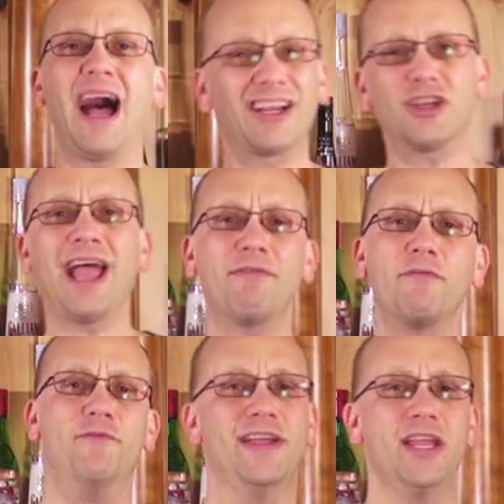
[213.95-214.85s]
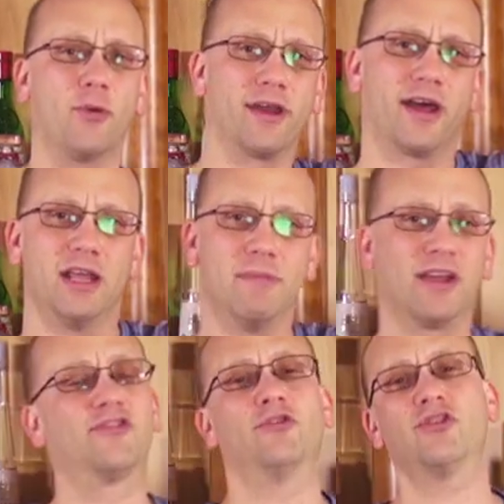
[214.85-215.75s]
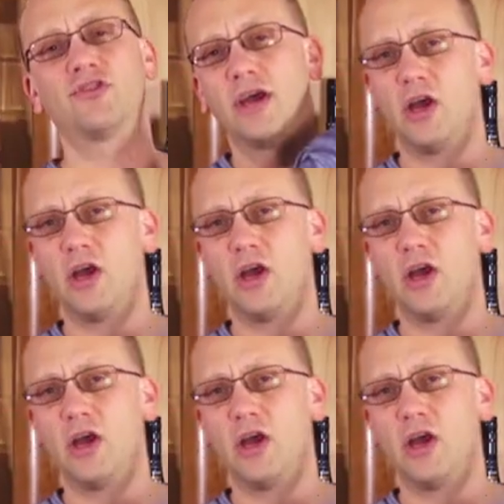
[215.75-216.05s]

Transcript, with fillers: actually I have a video on honey mix, so just